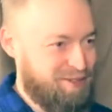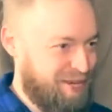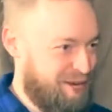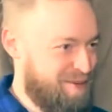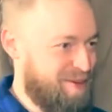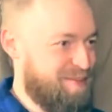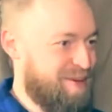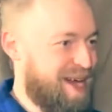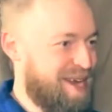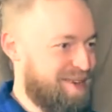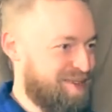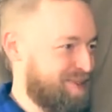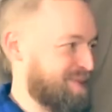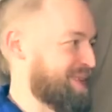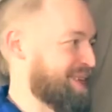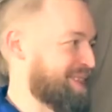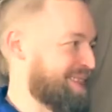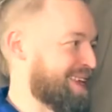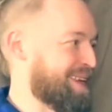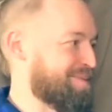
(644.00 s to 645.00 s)
trying to be biased or
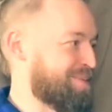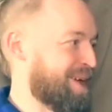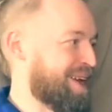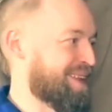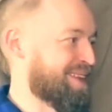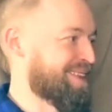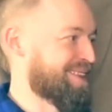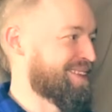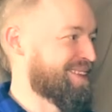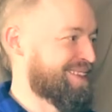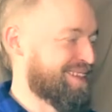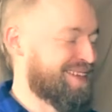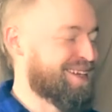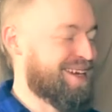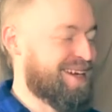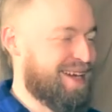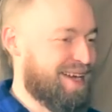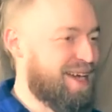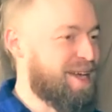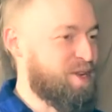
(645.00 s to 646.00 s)
anything, but
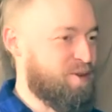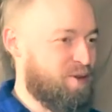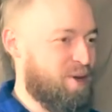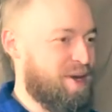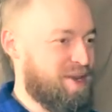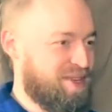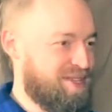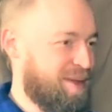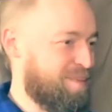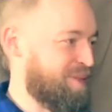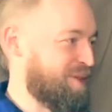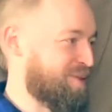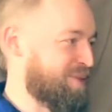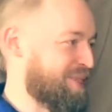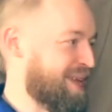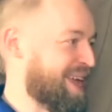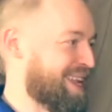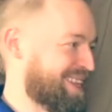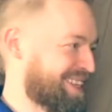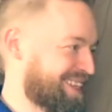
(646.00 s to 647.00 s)
you're onto something with
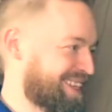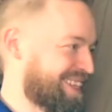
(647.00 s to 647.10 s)
that.